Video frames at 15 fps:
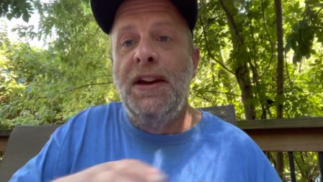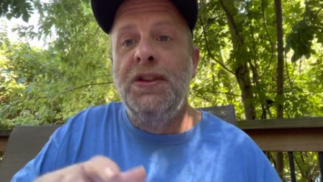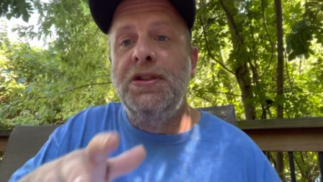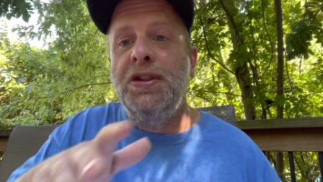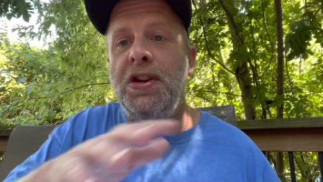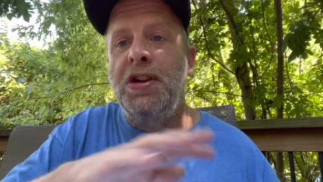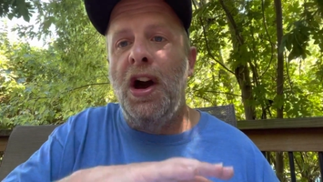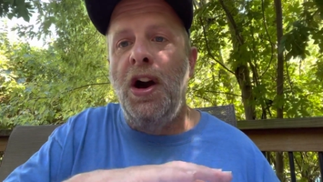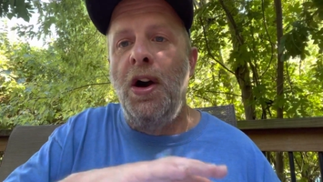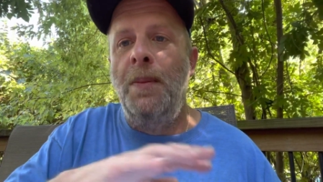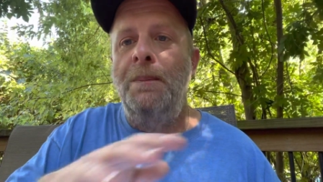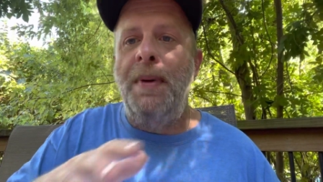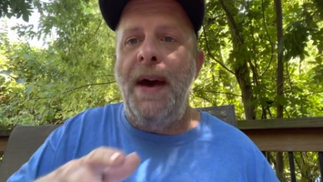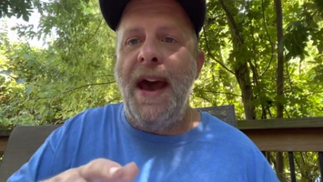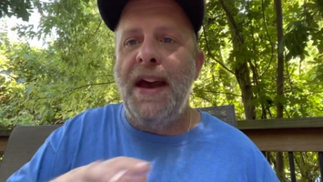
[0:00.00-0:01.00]
to go
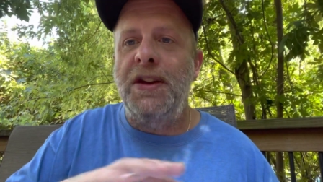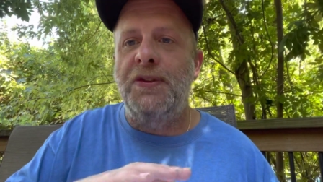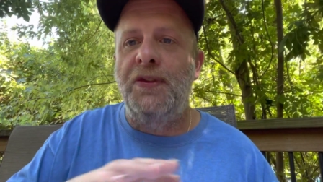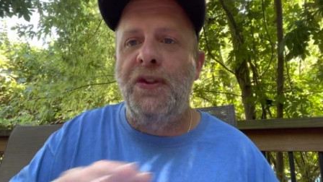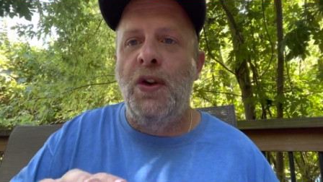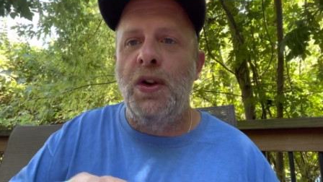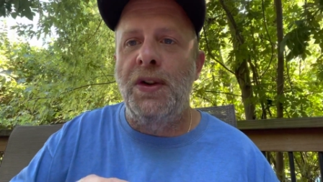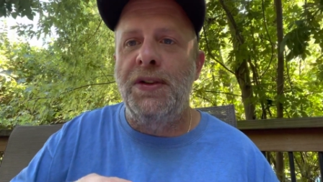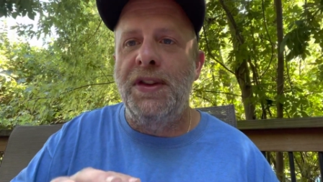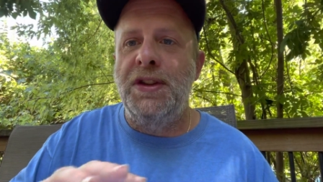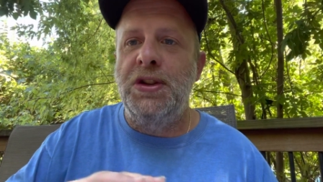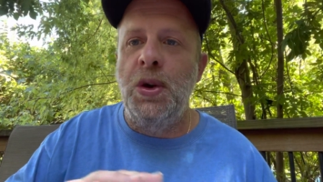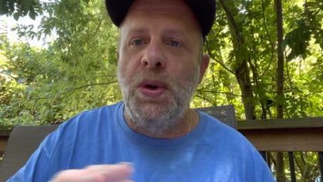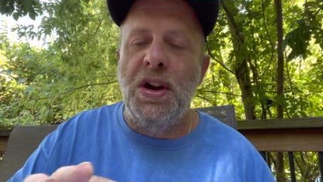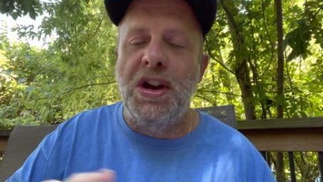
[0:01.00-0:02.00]
back and forth and
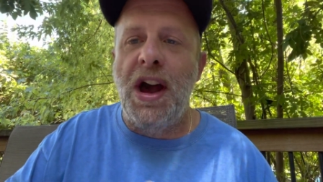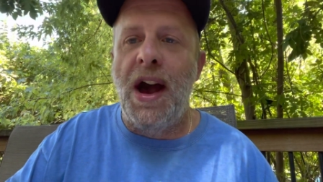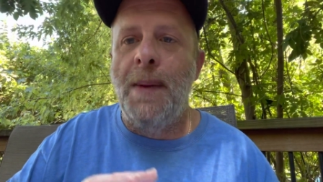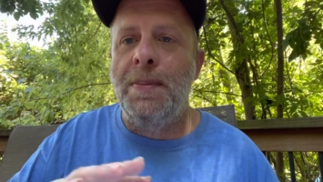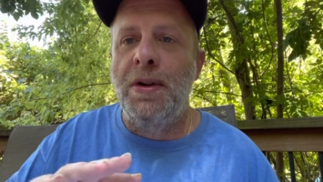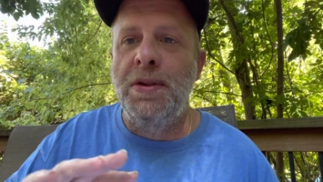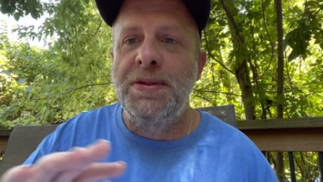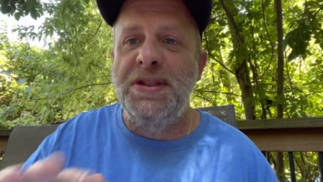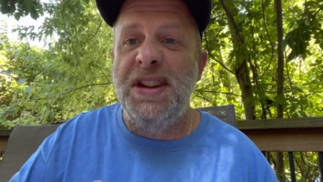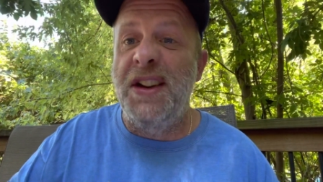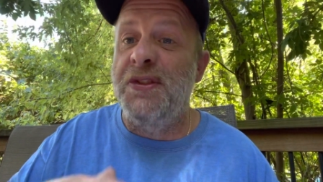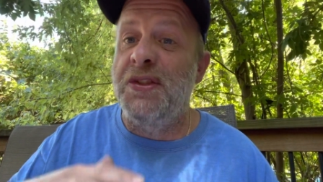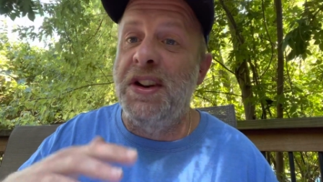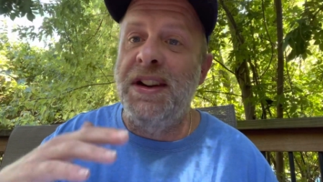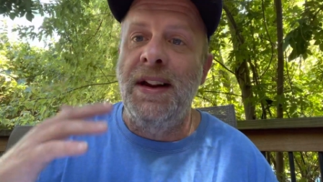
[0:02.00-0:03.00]
do a couple
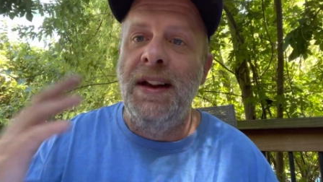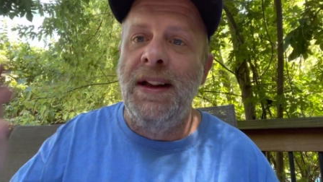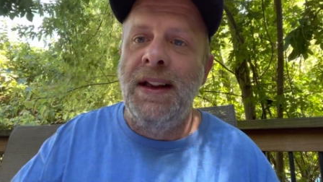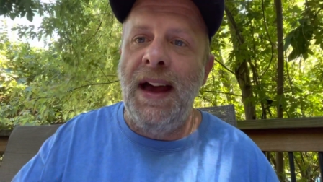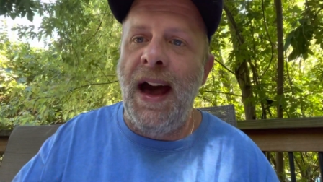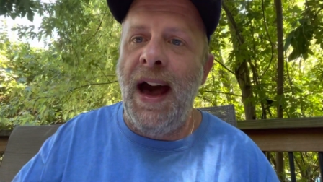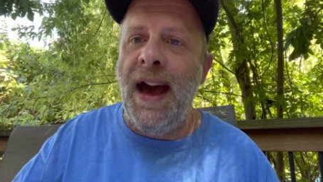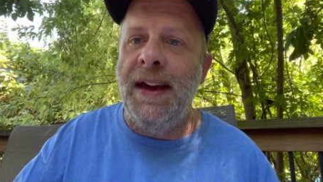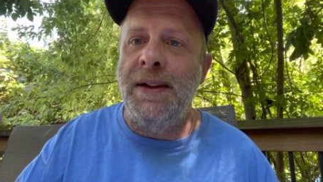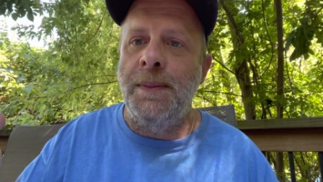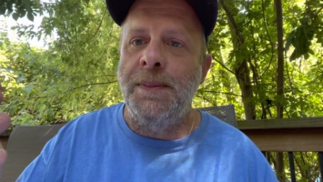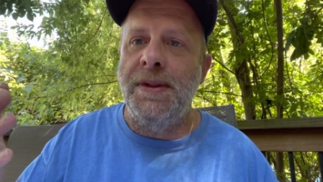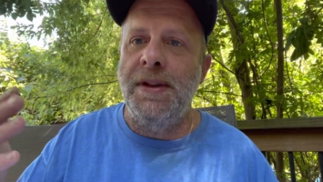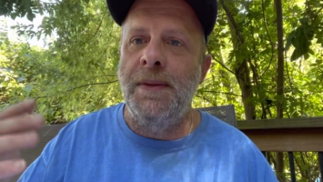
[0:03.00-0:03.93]
different items.